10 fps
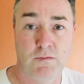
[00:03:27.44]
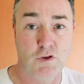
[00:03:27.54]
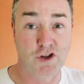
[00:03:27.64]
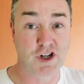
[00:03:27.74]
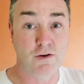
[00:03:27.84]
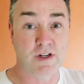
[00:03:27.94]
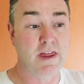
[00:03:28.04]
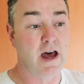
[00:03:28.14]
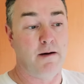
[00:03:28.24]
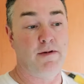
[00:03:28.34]
just
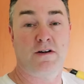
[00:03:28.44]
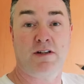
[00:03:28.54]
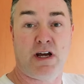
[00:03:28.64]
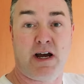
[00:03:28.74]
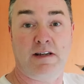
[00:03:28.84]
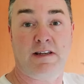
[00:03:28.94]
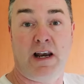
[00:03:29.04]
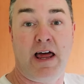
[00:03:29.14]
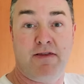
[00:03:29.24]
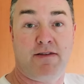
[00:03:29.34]
using that, because that is the
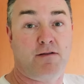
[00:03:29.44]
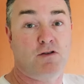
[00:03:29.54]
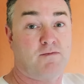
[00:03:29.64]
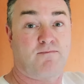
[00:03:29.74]
length.